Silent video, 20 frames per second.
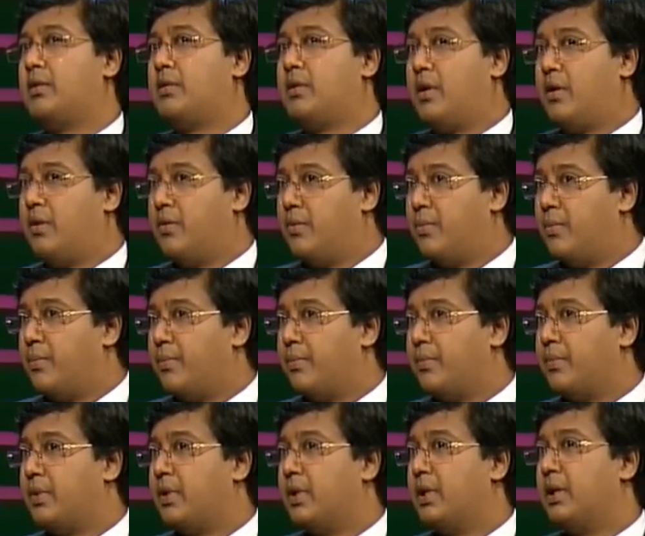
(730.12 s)
now
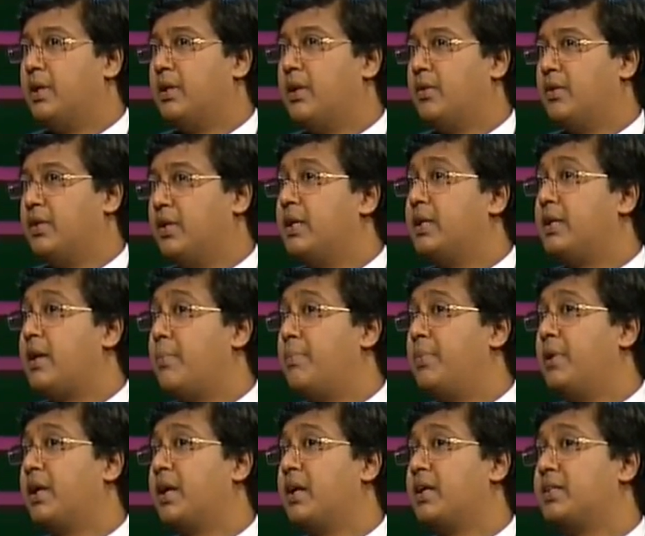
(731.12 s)
the writ
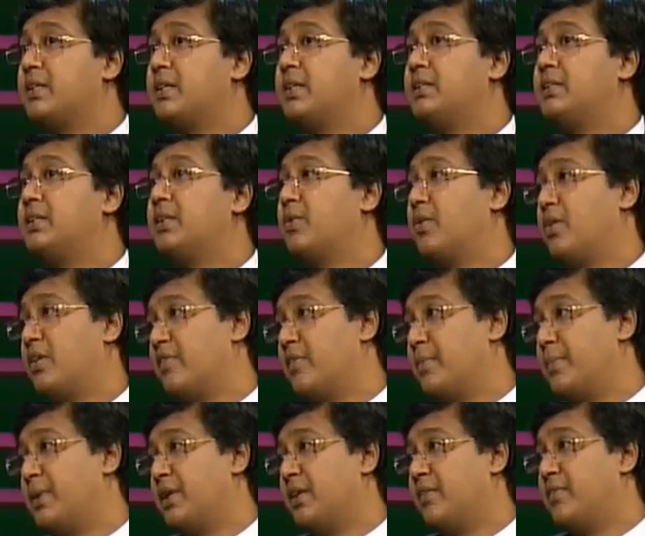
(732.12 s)
application is in the Court of
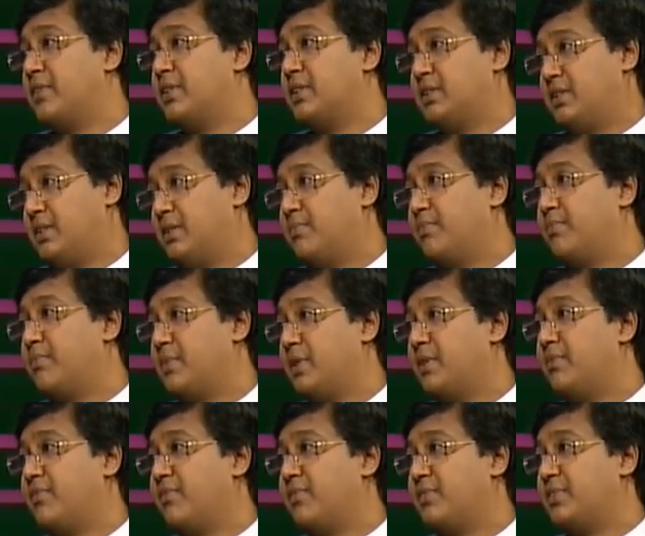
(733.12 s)
Appeal, which is the
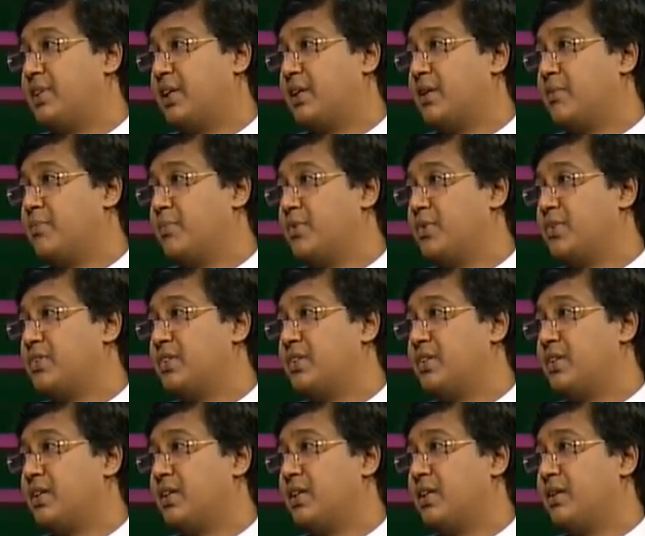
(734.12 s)
second most
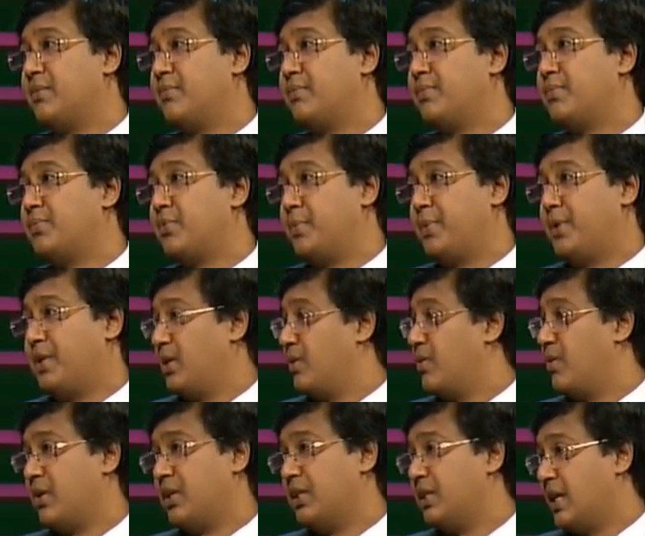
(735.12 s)
superior
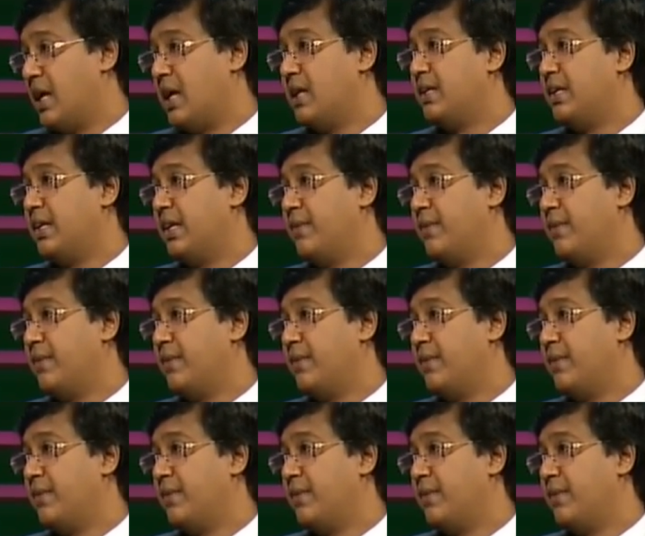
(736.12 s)
court in the country.